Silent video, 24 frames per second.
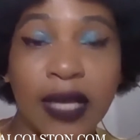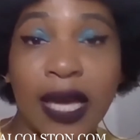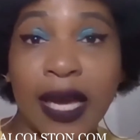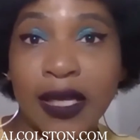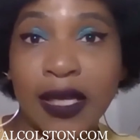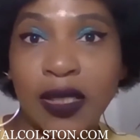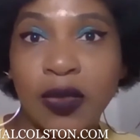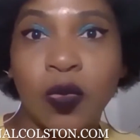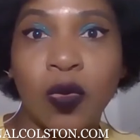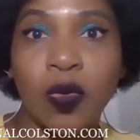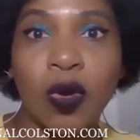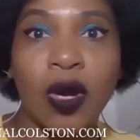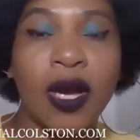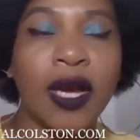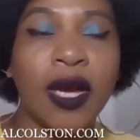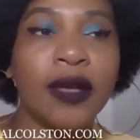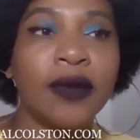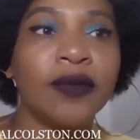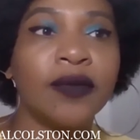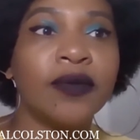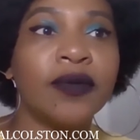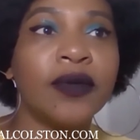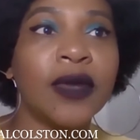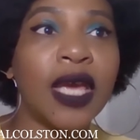That's
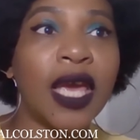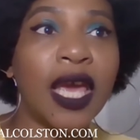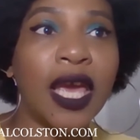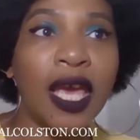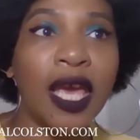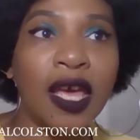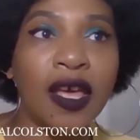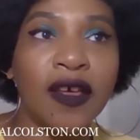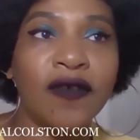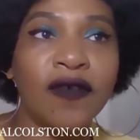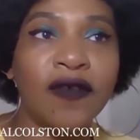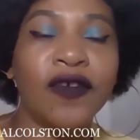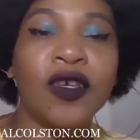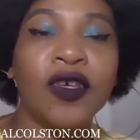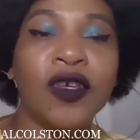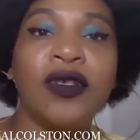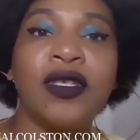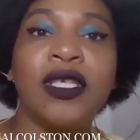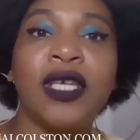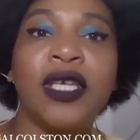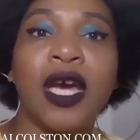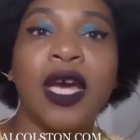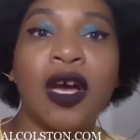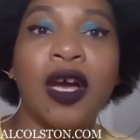one. If
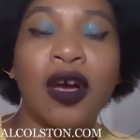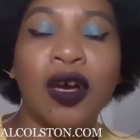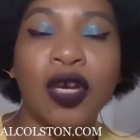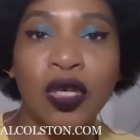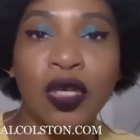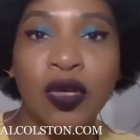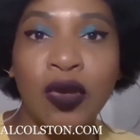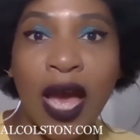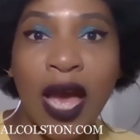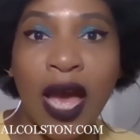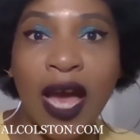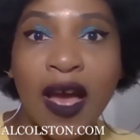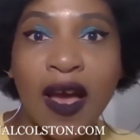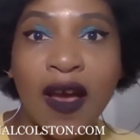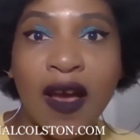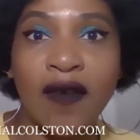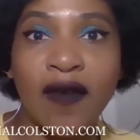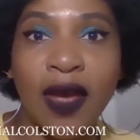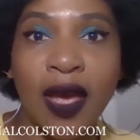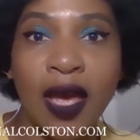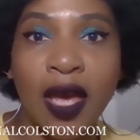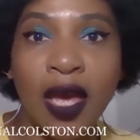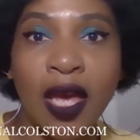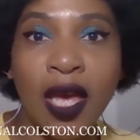you tell, you
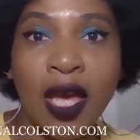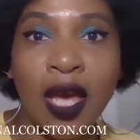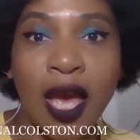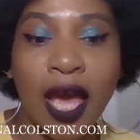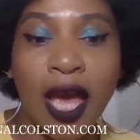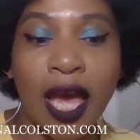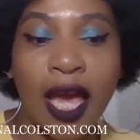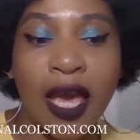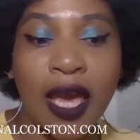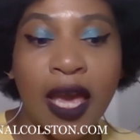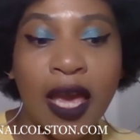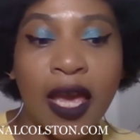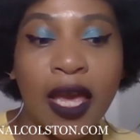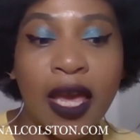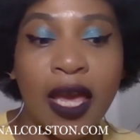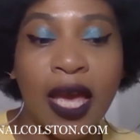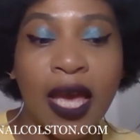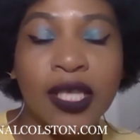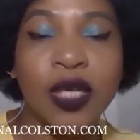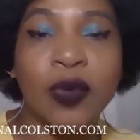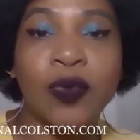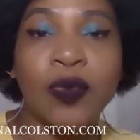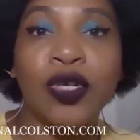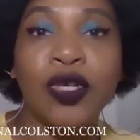have a,
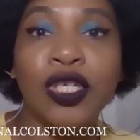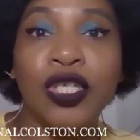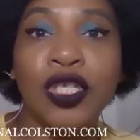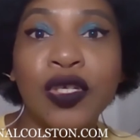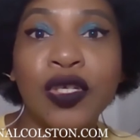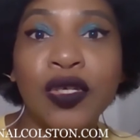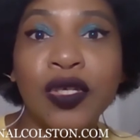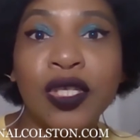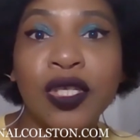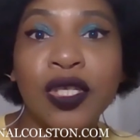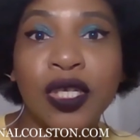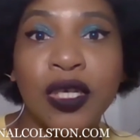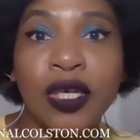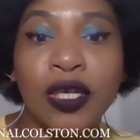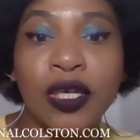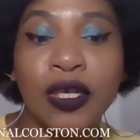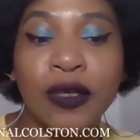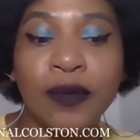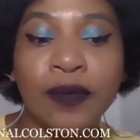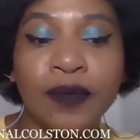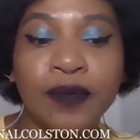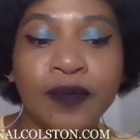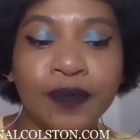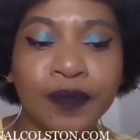as a
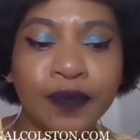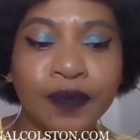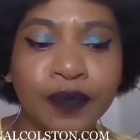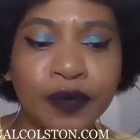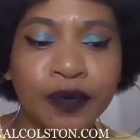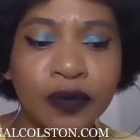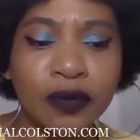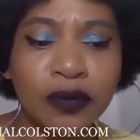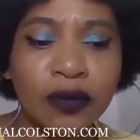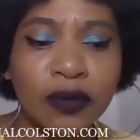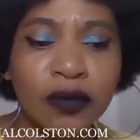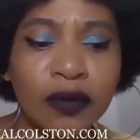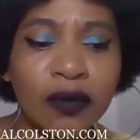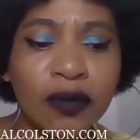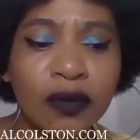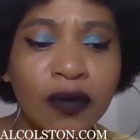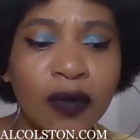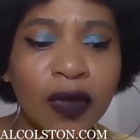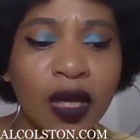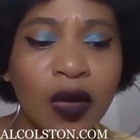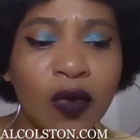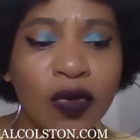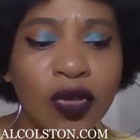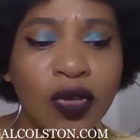producer,
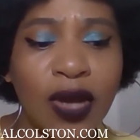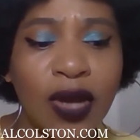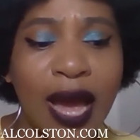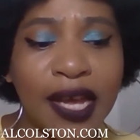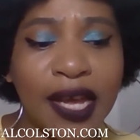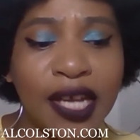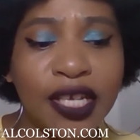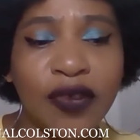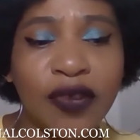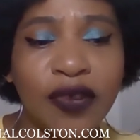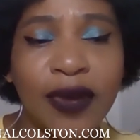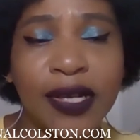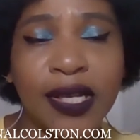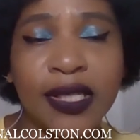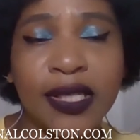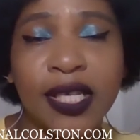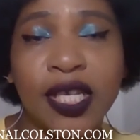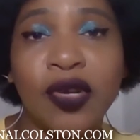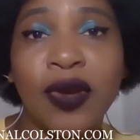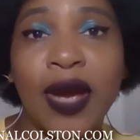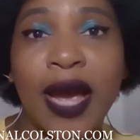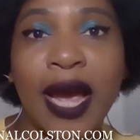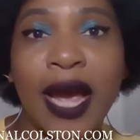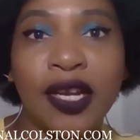when you hire a director,
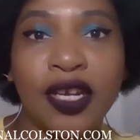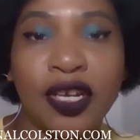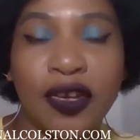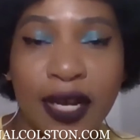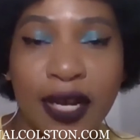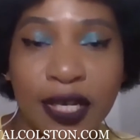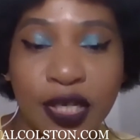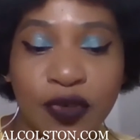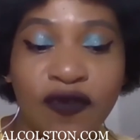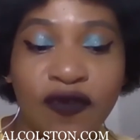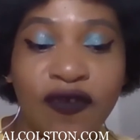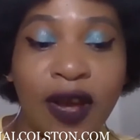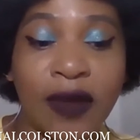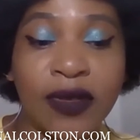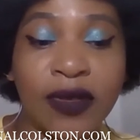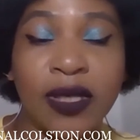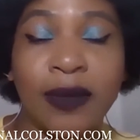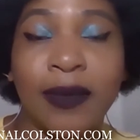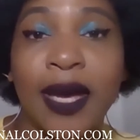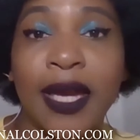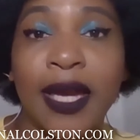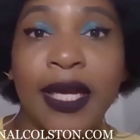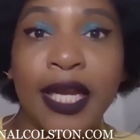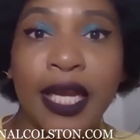say you hire a director, you found
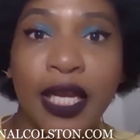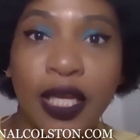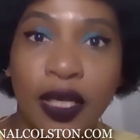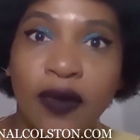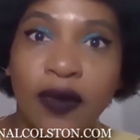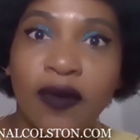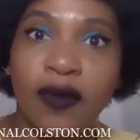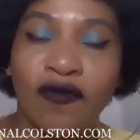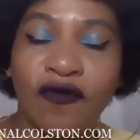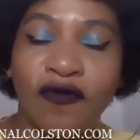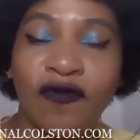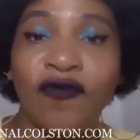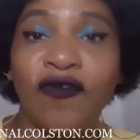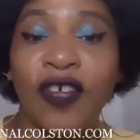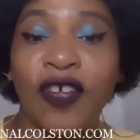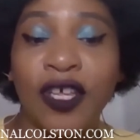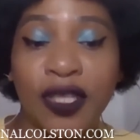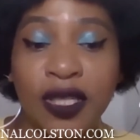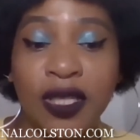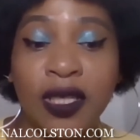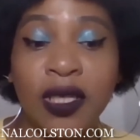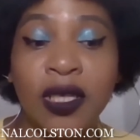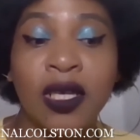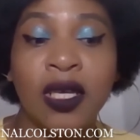somebody that
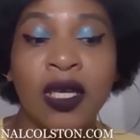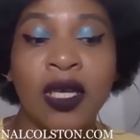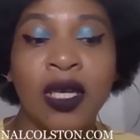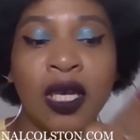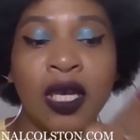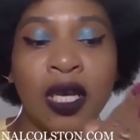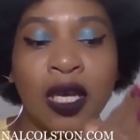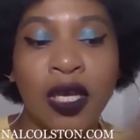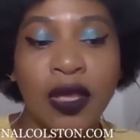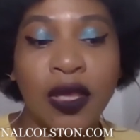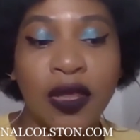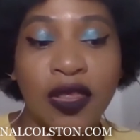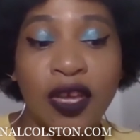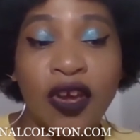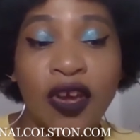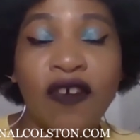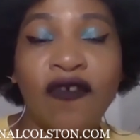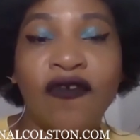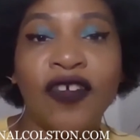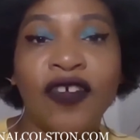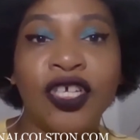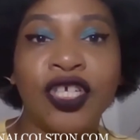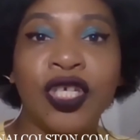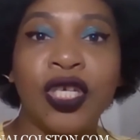fits
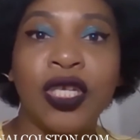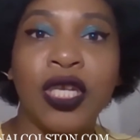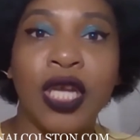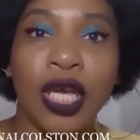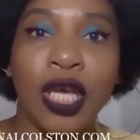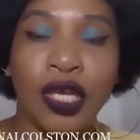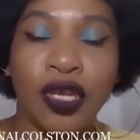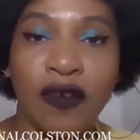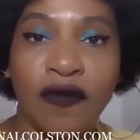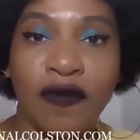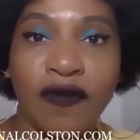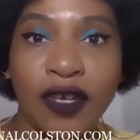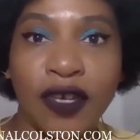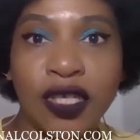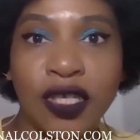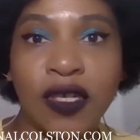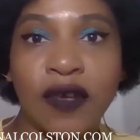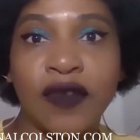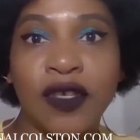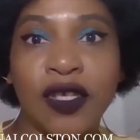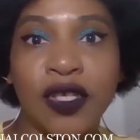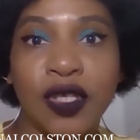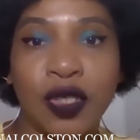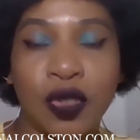their vision and your vision
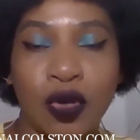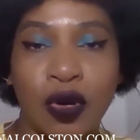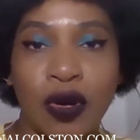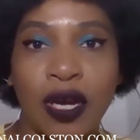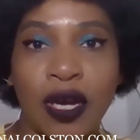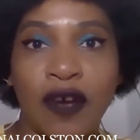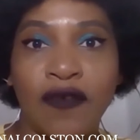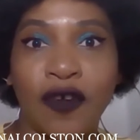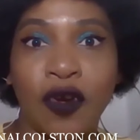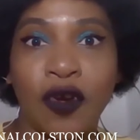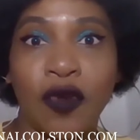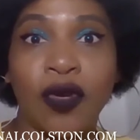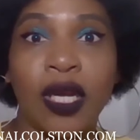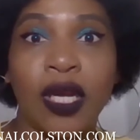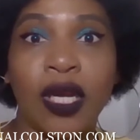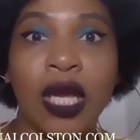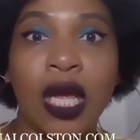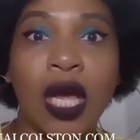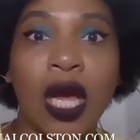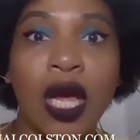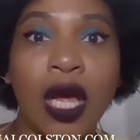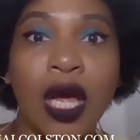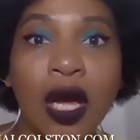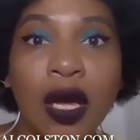of the story
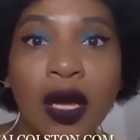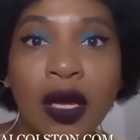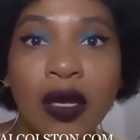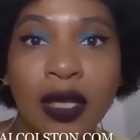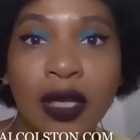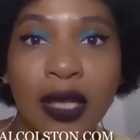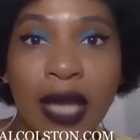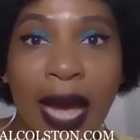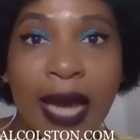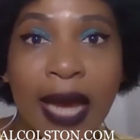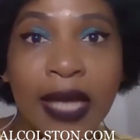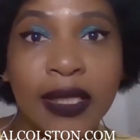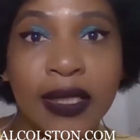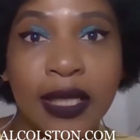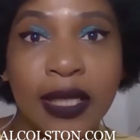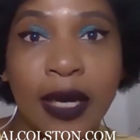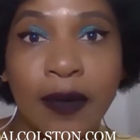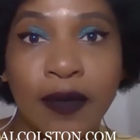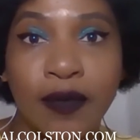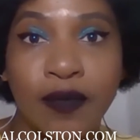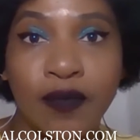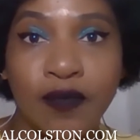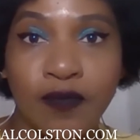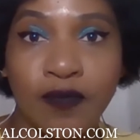unfolding lines
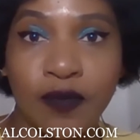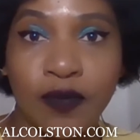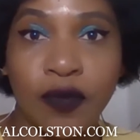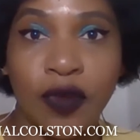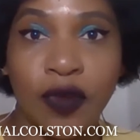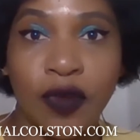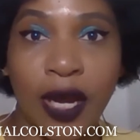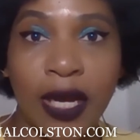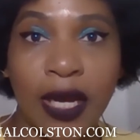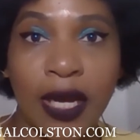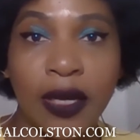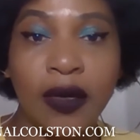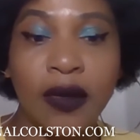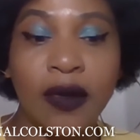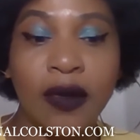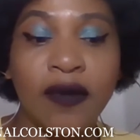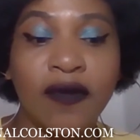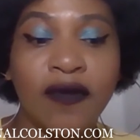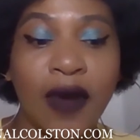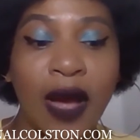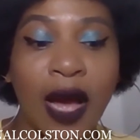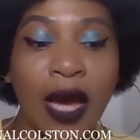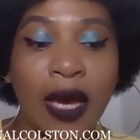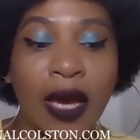up, right?
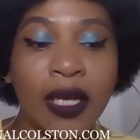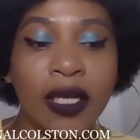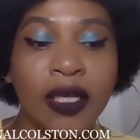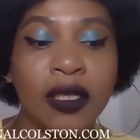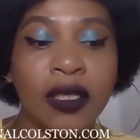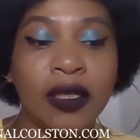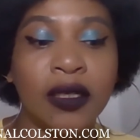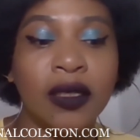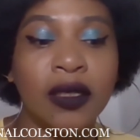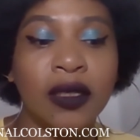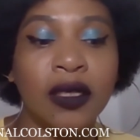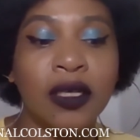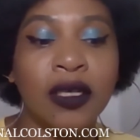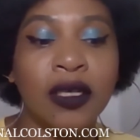Fine.